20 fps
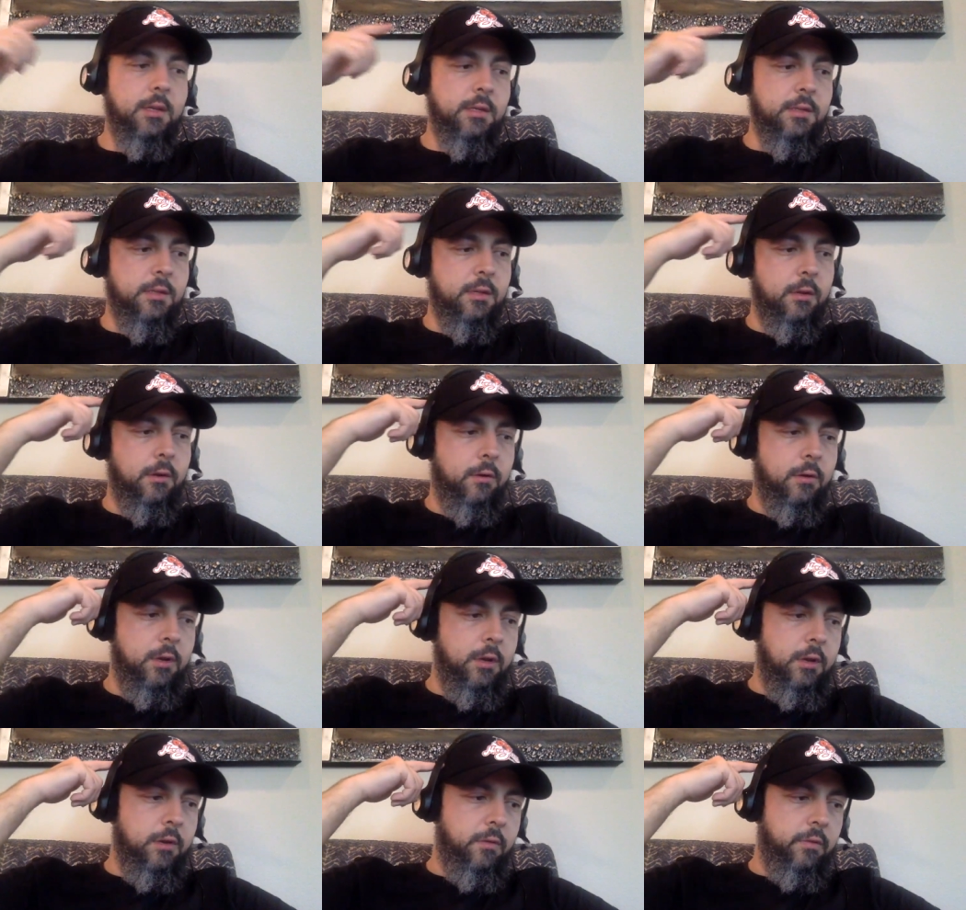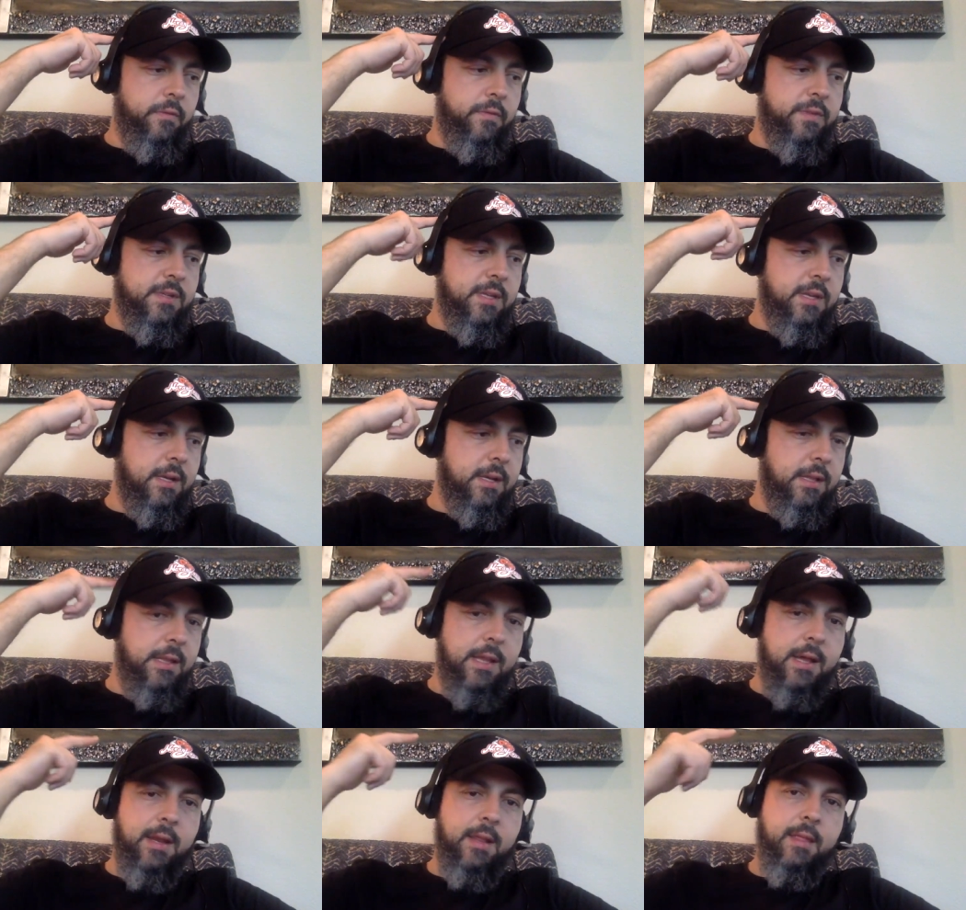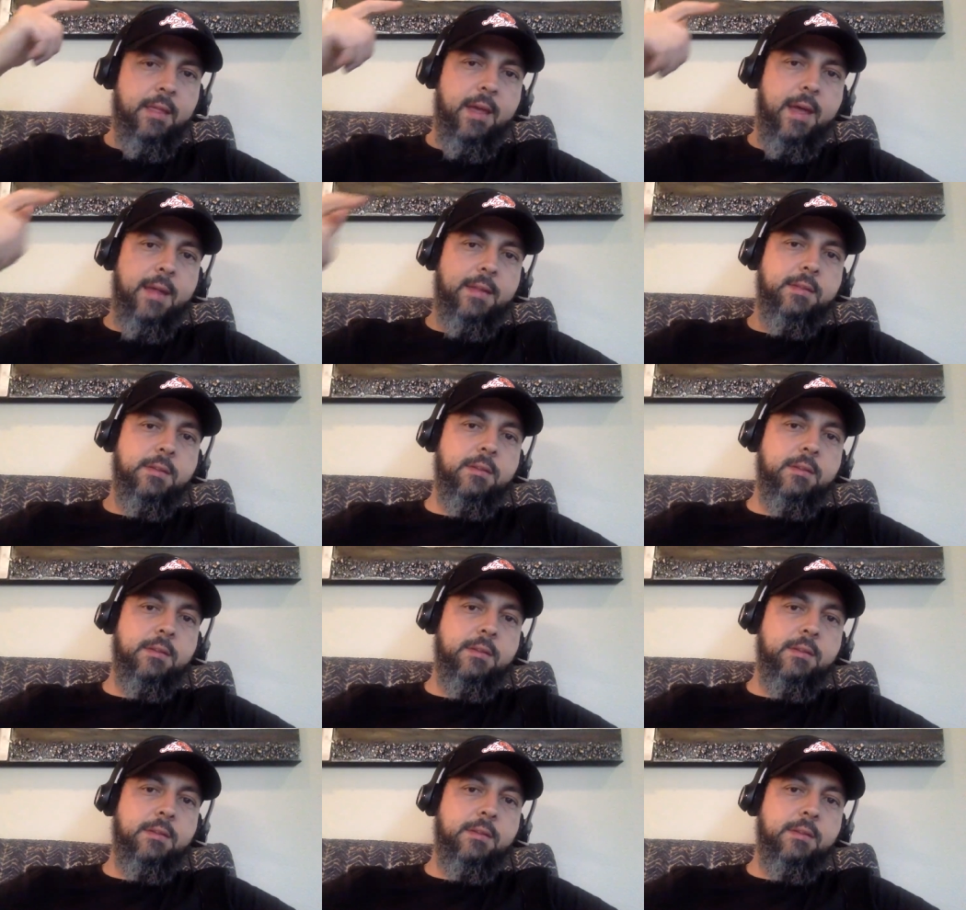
So we've seen a lot of that.